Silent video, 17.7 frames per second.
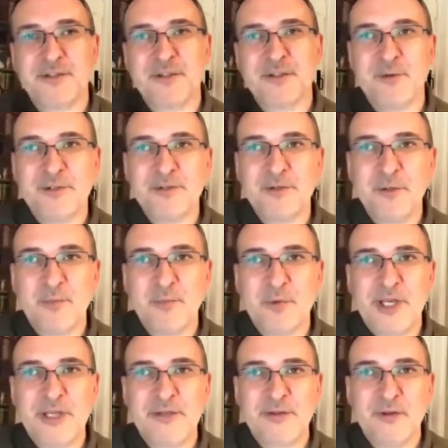So as you
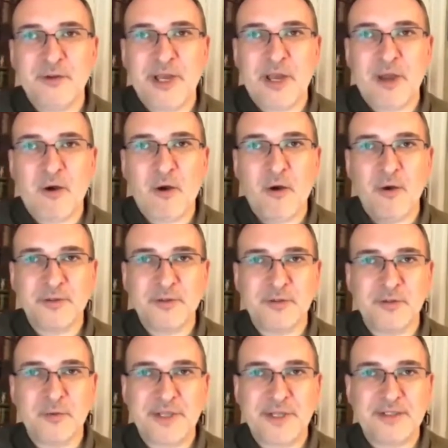breathe and you get hot and
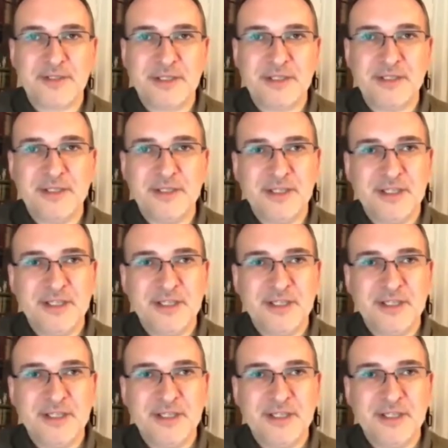sweaty,